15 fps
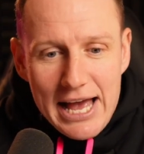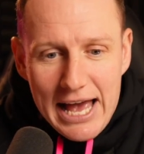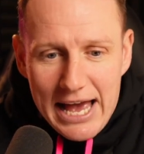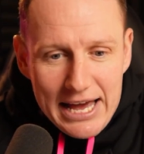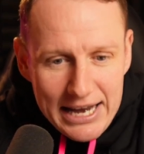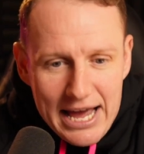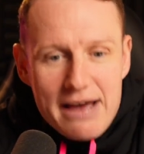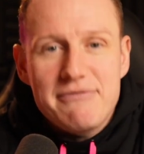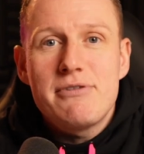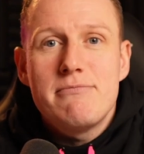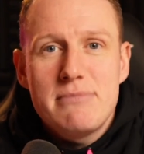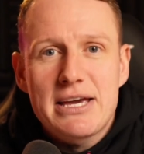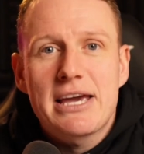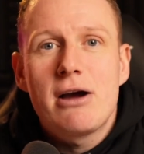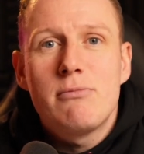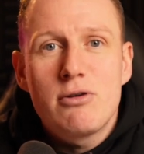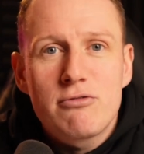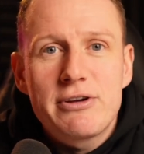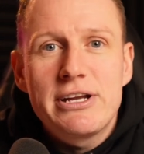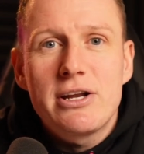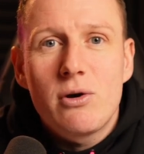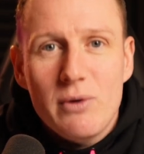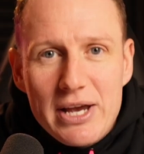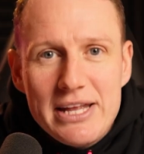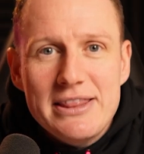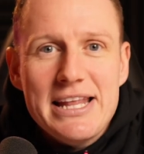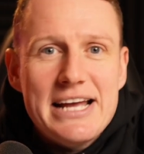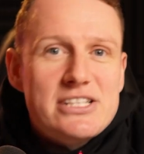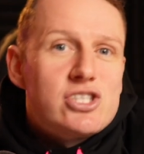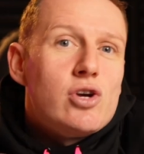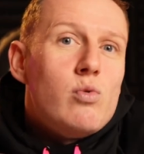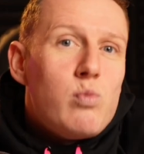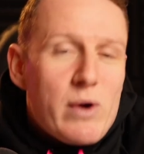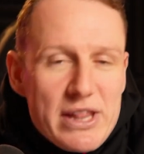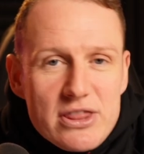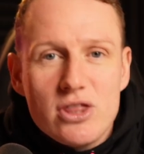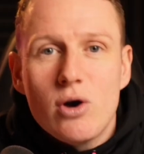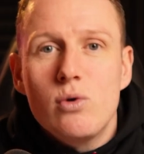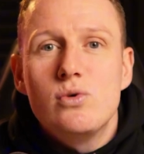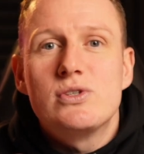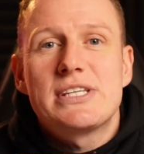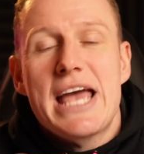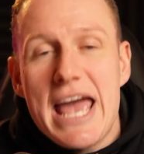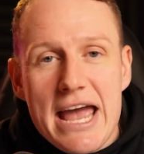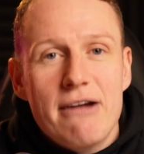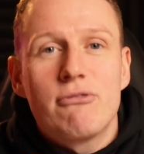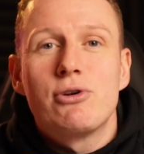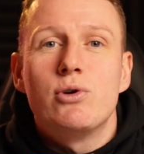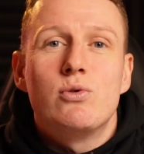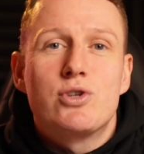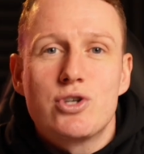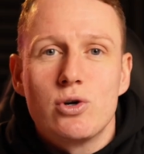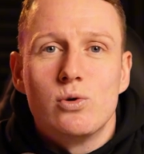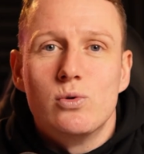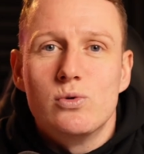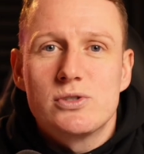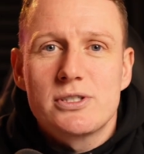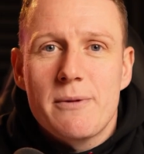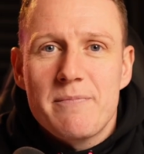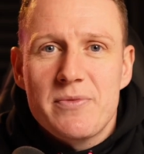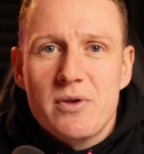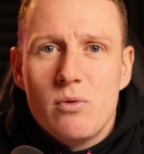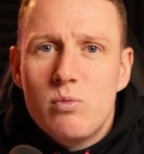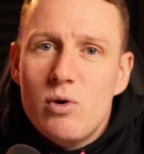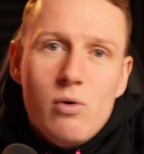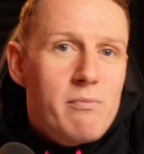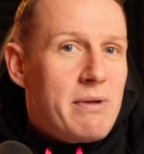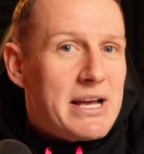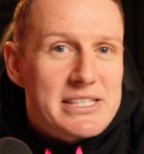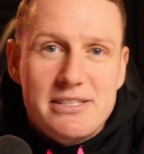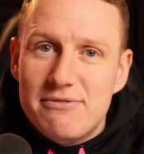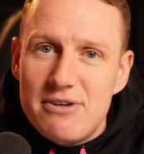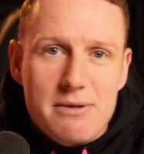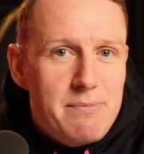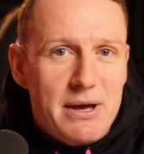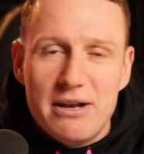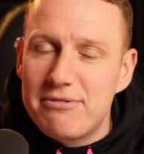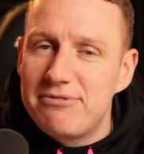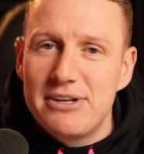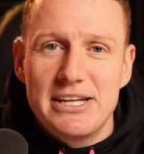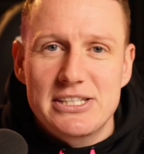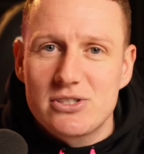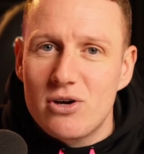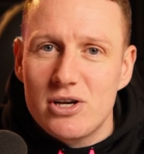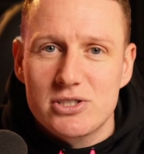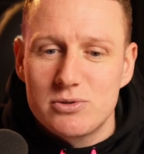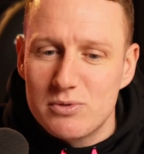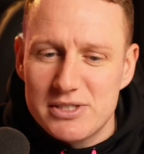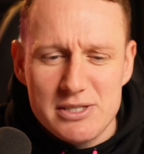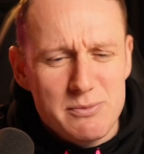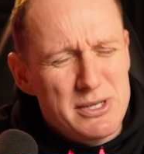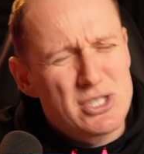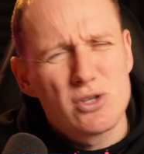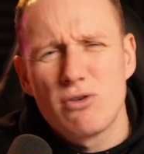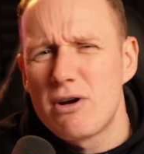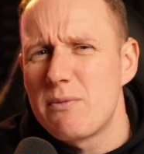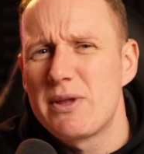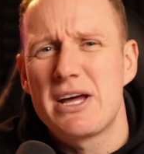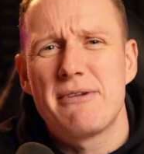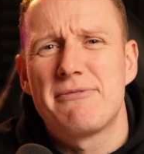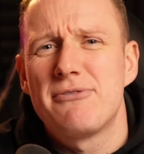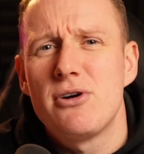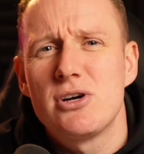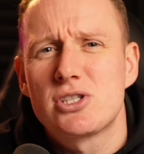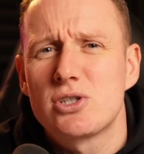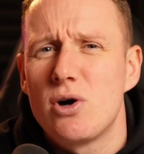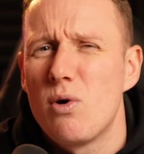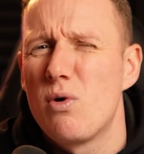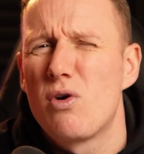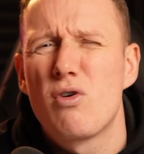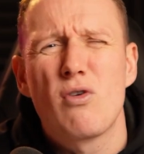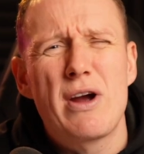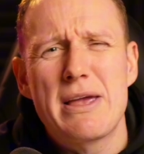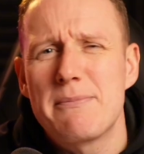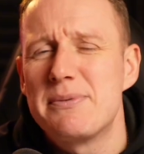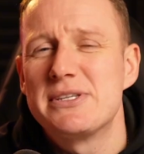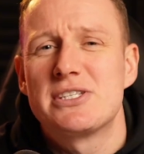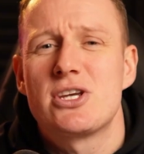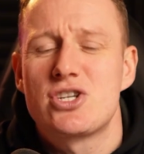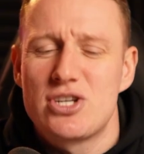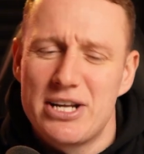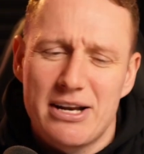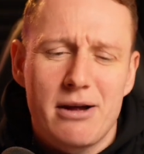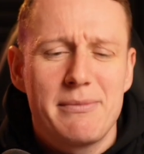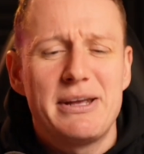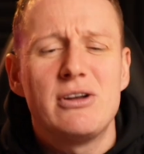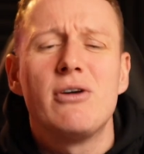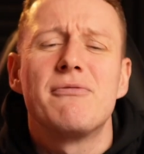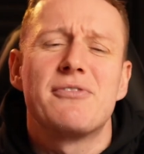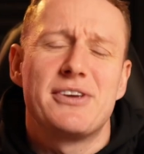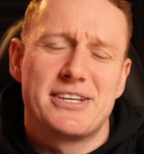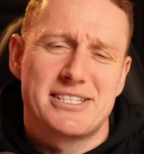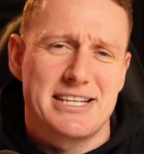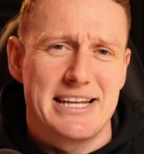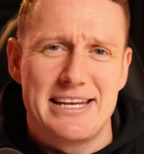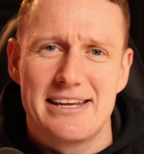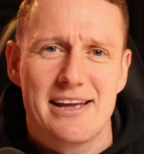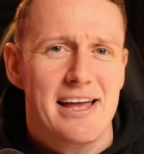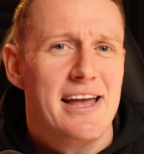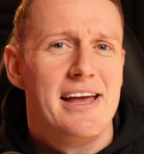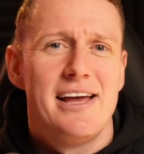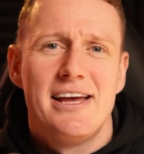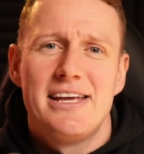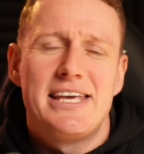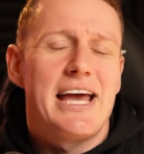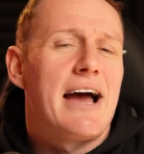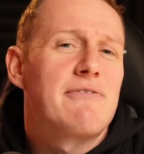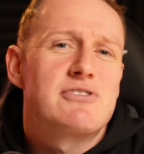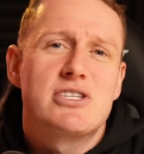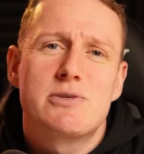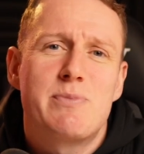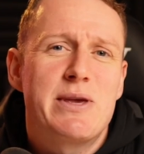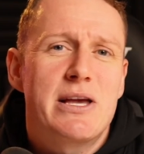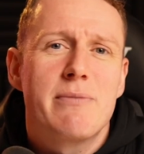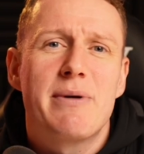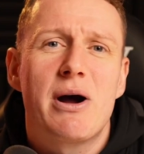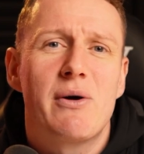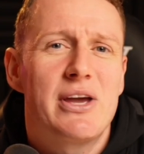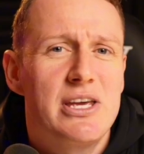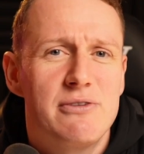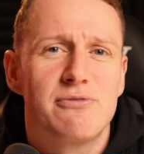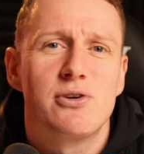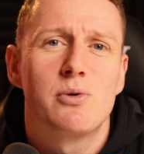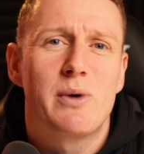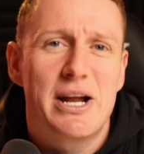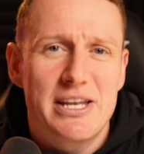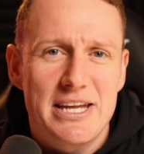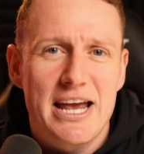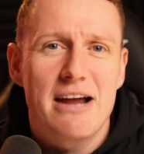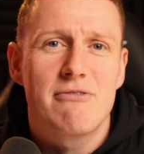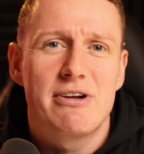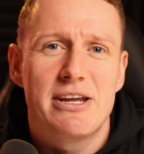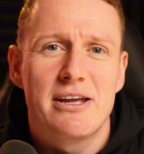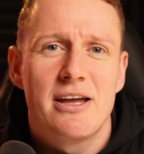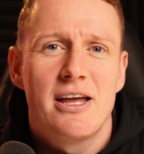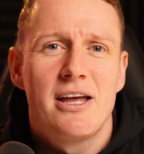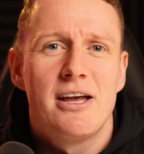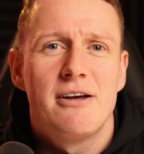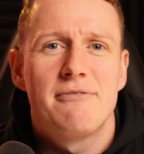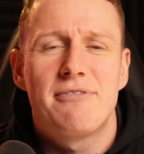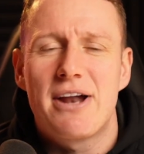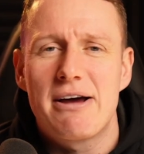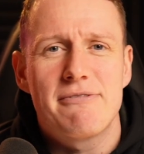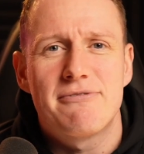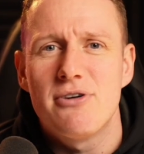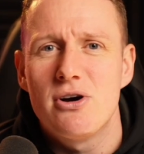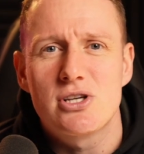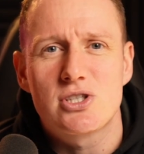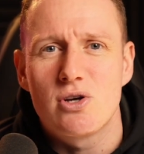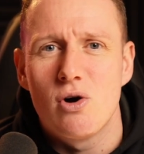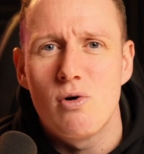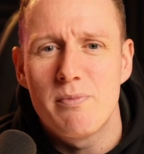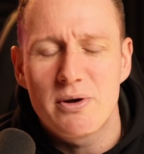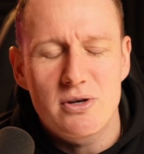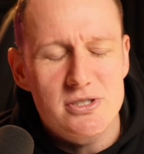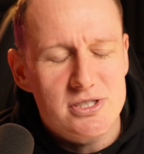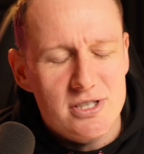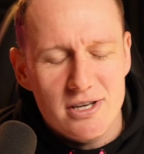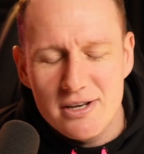And having Mikel Merino in there to win those aerial duels will massively benefit this Arsenal team. We saw it with that first goal. Great positioning. I mean, obviously, you have to speak about Nwaneri for that first goal, because